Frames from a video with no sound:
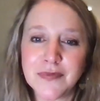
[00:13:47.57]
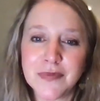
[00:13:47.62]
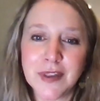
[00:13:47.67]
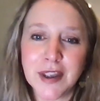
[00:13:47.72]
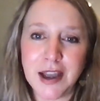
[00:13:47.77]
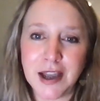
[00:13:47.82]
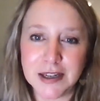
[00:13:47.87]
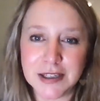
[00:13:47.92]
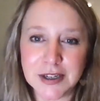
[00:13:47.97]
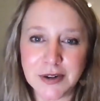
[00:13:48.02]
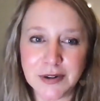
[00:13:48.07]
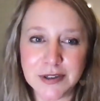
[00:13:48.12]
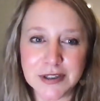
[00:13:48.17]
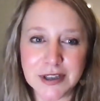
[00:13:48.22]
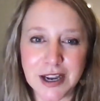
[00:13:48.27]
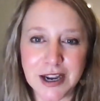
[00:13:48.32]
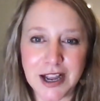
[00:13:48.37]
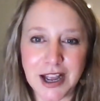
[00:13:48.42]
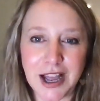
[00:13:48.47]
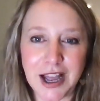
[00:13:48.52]
And so it's
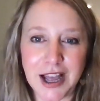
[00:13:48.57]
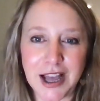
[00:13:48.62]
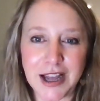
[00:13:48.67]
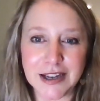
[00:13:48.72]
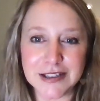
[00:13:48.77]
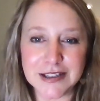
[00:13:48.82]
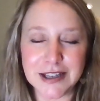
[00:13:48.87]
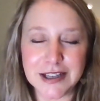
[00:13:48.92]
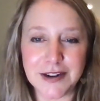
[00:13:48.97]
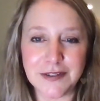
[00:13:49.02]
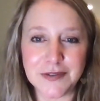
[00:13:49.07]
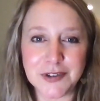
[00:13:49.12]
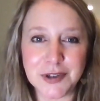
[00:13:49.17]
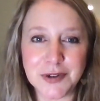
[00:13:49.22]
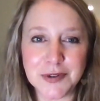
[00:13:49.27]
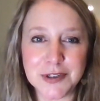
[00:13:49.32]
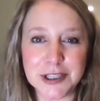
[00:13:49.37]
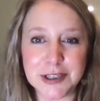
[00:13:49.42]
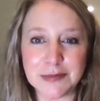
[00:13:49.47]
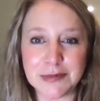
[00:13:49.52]
like I had, instead of two
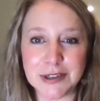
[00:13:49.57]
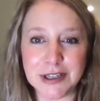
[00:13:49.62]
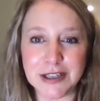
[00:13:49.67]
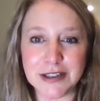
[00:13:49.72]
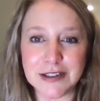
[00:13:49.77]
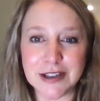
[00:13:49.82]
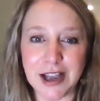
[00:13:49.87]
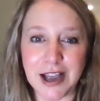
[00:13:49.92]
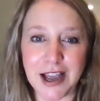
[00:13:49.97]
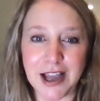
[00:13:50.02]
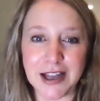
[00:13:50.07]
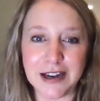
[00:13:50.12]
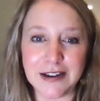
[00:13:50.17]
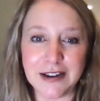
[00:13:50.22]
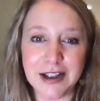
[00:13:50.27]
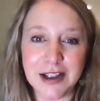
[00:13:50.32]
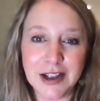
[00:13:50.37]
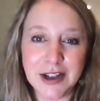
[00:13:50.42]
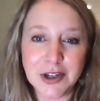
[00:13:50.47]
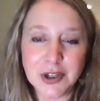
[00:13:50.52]
siblings, I had
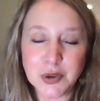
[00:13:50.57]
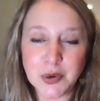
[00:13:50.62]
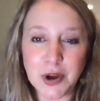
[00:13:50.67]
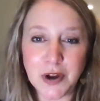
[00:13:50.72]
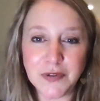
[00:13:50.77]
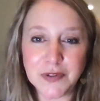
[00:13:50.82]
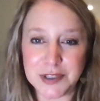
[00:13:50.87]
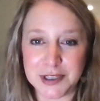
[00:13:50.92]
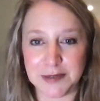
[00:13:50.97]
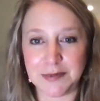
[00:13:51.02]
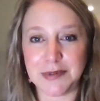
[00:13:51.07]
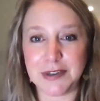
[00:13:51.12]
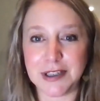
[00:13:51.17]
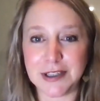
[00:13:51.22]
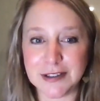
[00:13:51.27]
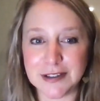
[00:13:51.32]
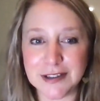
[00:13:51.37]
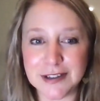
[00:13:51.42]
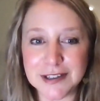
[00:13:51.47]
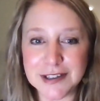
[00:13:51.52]
12
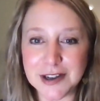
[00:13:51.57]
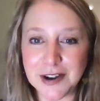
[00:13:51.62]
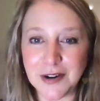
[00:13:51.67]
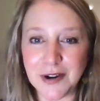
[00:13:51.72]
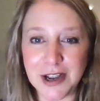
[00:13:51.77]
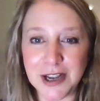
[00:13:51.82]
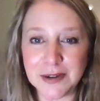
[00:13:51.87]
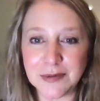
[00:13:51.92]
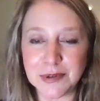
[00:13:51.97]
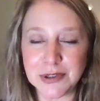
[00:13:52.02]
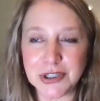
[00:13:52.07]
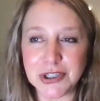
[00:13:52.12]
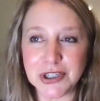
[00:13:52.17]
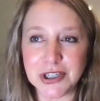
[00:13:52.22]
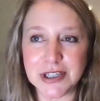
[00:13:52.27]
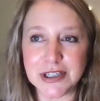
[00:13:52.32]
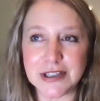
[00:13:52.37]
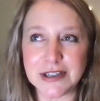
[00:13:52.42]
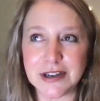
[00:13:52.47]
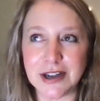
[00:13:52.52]
siblings. And so it was
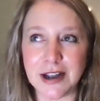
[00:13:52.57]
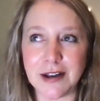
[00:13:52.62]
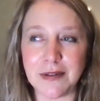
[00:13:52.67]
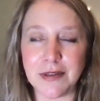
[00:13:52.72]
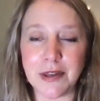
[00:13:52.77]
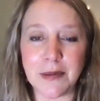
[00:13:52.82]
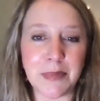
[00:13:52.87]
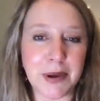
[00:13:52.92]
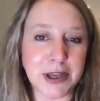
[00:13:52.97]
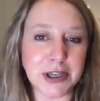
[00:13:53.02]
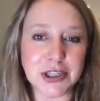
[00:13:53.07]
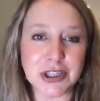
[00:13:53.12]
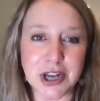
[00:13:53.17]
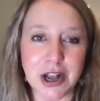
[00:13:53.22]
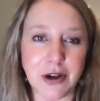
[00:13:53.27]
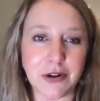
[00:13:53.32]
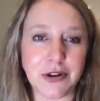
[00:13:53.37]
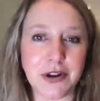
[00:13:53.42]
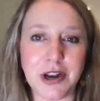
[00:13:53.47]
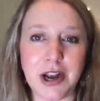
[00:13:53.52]
just uh, the best
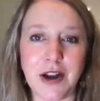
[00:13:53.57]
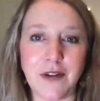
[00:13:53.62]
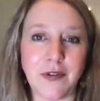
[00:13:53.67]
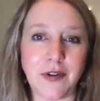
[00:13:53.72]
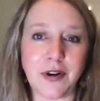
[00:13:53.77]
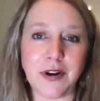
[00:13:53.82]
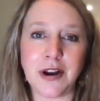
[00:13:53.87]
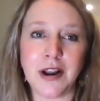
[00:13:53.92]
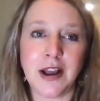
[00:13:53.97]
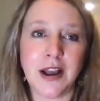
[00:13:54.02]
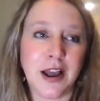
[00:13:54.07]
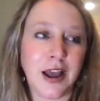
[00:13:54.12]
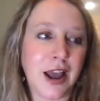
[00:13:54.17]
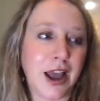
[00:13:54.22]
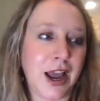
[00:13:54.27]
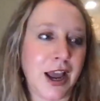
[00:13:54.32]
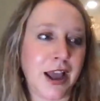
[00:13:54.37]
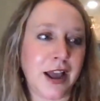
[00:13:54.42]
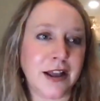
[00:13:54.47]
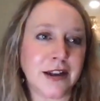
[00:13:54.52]
childhood ever.
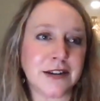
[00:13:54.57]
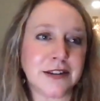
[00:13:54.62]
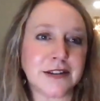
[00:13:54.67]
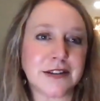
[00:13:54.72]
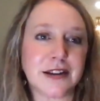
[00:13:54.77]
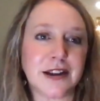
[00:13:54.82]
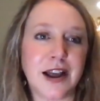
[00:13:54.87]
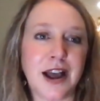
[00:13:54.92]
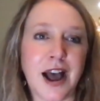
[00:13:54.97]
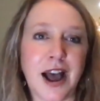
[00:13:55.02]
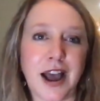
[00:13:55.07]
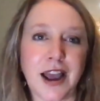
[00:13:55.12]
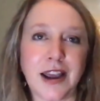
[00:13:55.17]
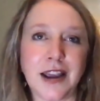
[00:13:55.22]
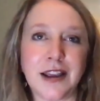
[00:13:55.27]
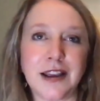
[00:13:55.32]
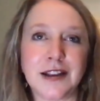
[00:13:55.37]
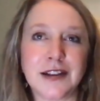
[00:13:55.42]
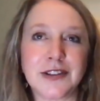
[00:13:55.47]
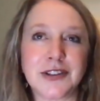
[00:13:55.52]
And
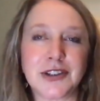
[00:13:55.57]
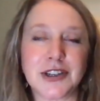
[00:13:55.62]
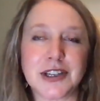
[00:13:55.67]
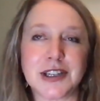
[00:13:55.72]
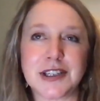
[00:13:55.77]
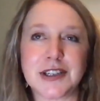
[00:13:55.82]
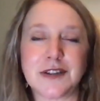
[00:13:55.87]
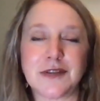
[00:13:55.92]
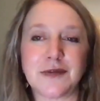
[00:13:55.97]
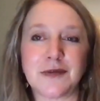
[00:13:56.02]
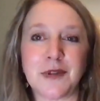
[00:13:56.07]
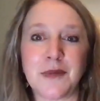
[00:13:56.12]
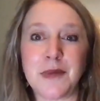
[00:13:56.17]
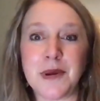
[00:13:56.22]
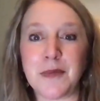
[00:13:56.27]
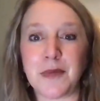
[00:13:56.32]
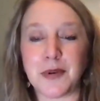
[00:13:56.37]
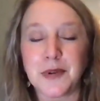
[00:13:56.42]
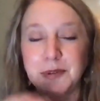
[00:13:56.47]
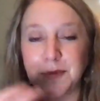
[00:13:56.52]
I just
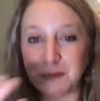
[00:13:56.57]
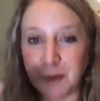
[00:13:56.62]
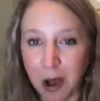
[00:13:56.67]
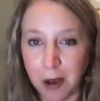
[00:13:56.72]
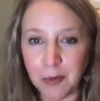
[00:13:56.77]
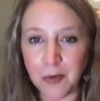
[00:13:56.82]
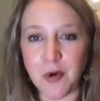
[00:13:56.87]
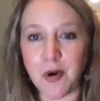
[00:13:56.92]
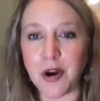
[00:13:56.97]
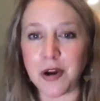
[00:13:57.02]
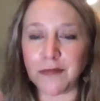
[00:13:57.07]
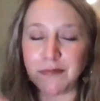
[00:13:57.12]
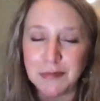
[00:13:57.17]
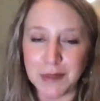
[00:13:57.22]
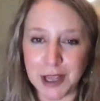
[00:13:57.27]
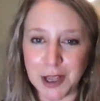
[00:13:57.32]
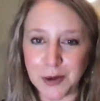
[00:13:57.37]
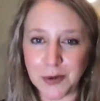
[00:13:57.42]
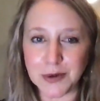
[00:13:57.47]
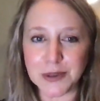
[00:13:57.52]
remember popcorn
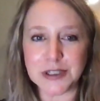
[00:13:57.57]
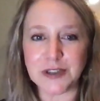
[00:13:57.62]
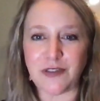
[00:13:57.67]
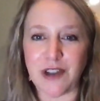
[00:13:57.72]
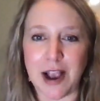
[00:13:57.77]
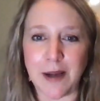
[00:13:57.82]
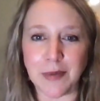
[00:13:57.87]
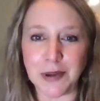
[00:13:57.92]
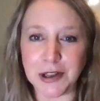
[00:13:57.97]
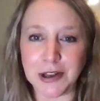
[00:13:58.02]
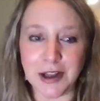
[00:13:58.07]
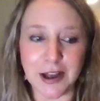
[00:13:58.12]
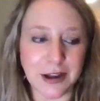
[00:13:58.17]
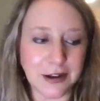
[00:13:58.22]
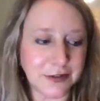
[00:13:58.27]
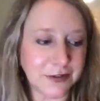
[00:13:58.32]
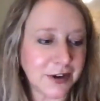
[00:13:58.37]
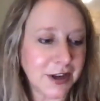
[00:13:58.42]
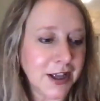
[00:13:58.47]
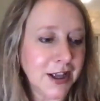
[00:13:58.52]
equals family
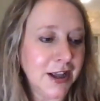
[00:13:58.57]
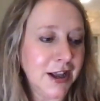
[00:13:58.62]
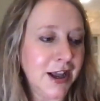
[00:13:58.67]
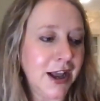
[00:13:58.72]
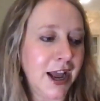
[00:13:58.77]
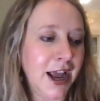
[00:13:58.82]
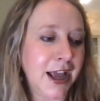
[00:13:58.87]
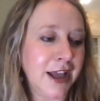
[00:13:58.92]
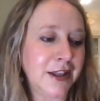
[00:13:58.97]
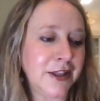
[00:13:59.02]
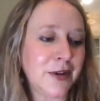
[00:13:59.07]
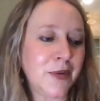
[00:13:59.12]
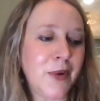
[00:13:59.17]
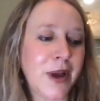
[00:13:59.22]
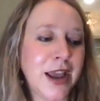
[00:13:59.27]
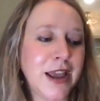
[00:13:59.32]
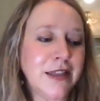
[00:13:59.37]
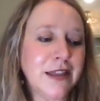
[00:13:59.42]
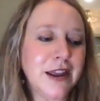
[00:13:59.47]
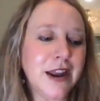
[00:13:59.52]
love. And the
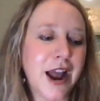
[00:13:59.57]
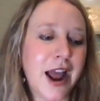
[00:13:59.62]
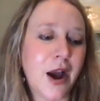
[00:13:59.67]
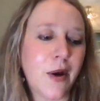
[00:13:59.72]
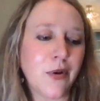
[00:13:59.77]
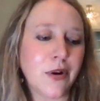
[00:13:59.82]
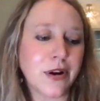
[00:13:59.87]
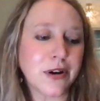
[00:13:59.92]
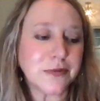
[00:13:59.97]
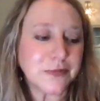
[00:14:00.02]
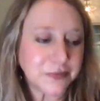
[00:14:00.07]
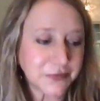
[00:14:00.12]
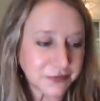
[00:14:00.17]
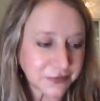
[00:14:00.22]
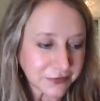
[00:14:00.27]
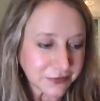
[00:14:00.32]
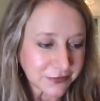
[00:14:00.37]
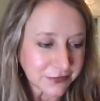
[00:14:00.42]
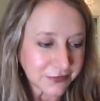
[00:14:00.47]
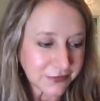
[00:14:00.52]
way that our
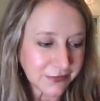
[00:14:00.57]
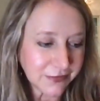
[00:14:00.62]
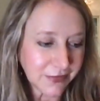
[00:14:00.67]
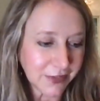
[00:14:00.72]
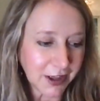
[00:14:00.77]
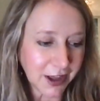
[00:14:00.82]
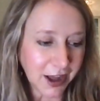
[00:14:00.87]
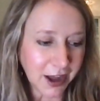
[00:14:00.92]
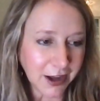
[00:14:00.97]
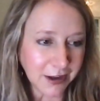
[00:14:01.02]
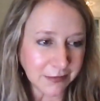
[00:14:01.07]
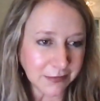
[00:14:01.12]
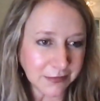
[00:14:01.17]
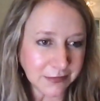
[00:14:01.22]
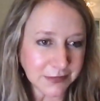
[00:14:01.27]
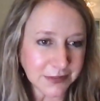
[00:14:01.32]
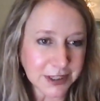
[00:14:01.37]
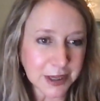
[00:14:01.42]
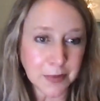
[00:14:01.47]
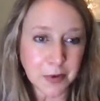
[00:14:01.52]
um,
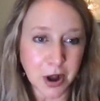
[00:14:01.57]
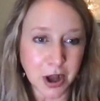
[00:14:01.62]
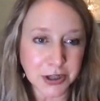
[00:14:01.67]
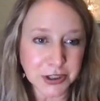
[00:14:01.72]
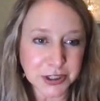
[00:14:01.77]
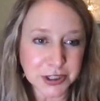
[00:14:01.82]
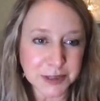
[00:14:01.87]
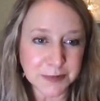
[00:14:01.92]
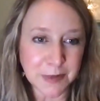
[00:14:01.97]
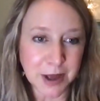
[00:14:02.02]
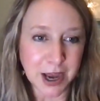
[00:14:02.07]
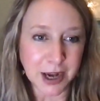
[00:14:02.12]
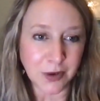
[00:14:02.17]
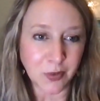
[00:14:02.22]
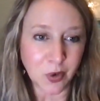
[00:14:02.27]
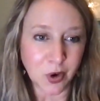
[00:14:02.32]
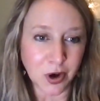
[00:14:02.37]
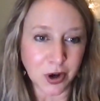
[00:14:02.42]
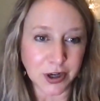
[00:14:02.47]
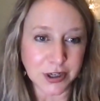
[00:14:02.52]
subconscious mind
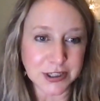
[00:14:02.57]
works